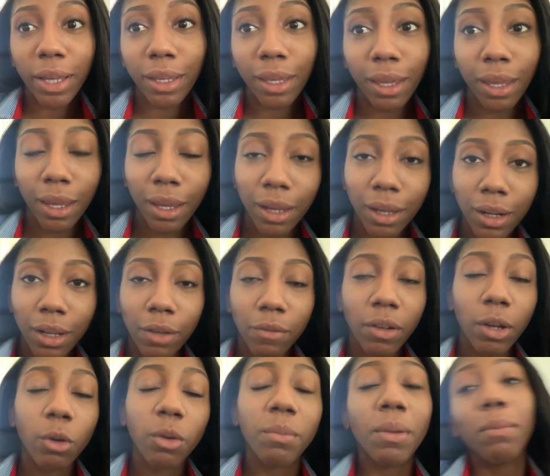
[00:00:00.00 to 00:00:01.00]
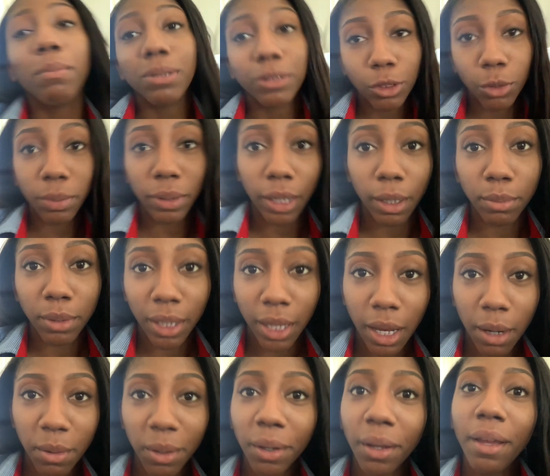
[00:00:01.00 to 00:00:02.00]
I can, if I remember to pick up the
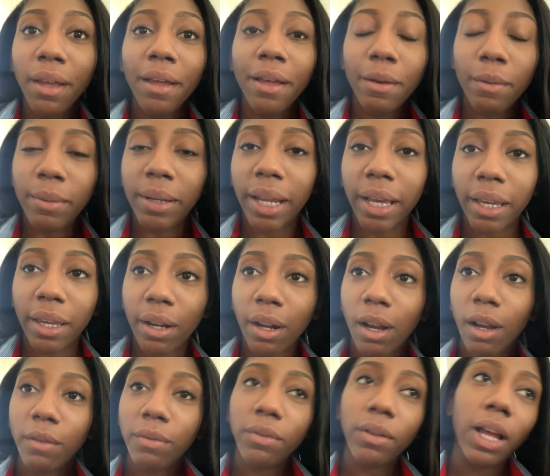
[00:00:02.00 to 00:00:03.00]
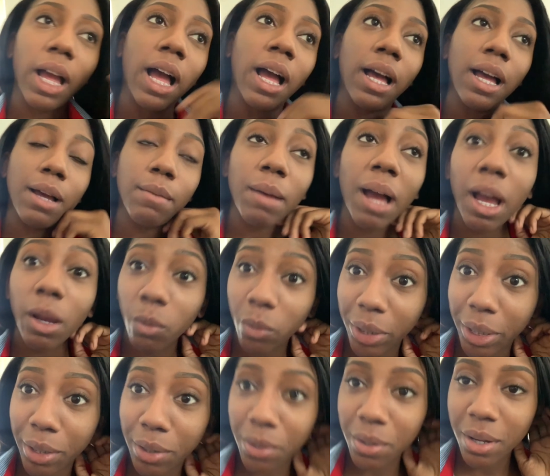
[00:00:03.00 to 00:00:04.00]
camera when I get off, I
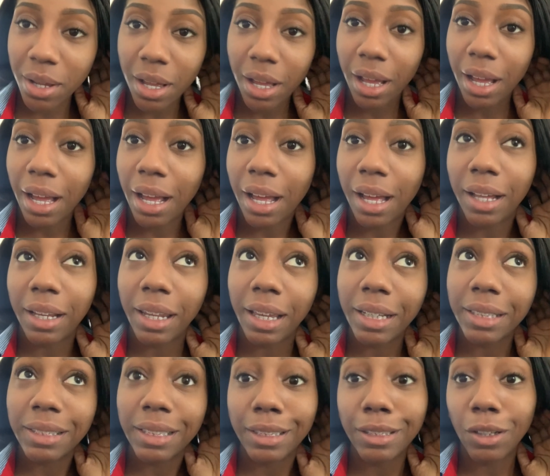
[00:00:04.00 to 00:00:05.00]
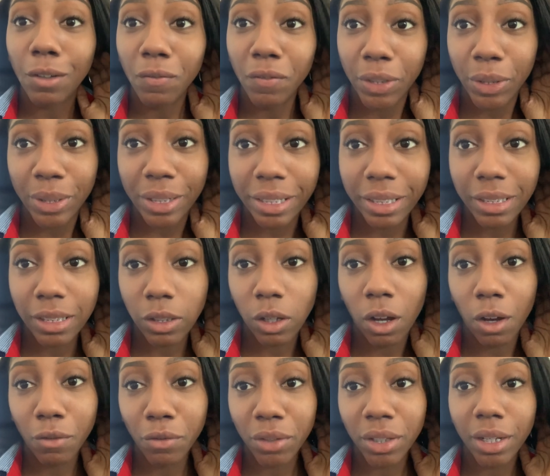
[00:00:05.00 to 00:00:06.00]
will. Like I said, don't feel good, so
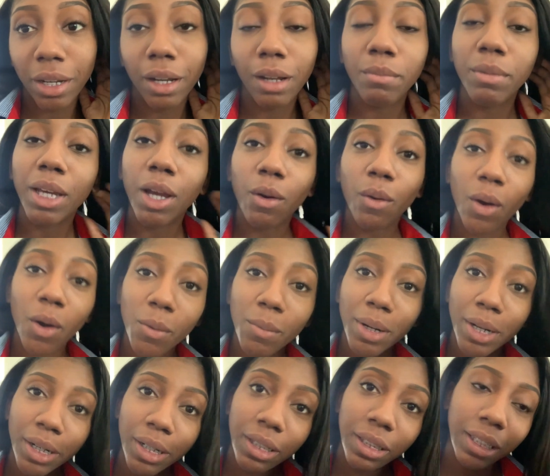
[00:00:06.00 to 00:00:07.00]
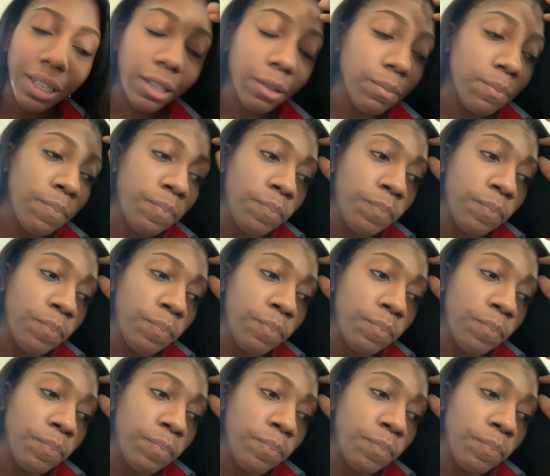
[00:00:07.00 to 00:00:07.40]
hopefully they let me go home early.